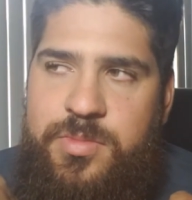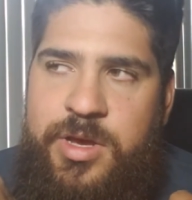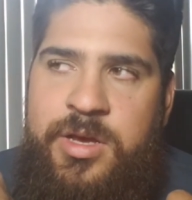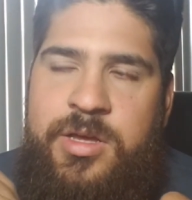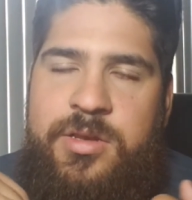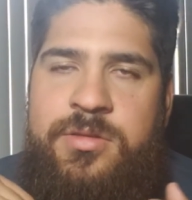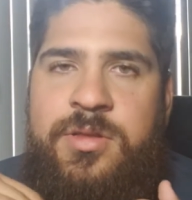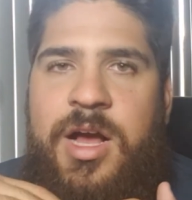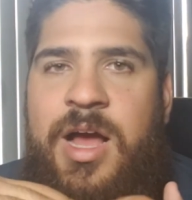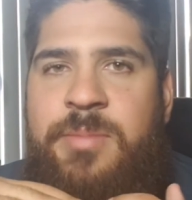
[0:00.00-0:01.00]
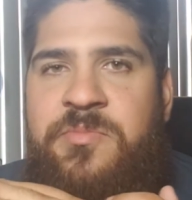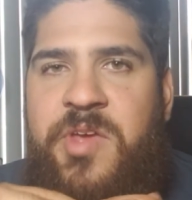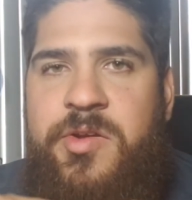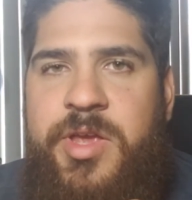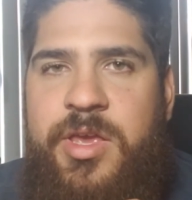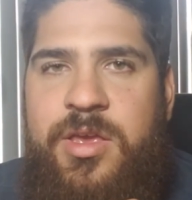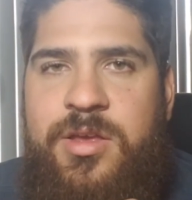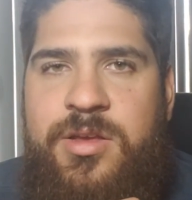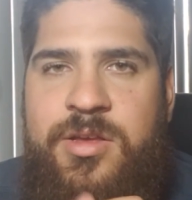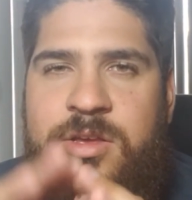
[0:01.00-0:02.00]
and I'm
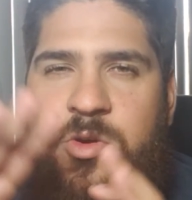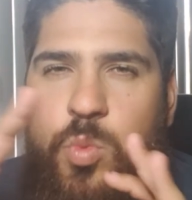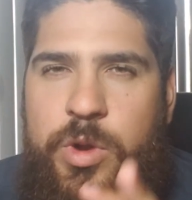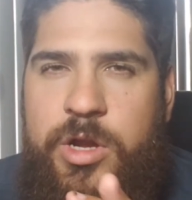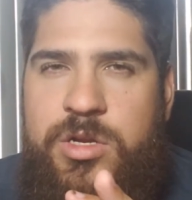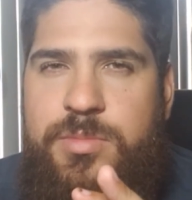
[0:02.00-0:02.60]
very weird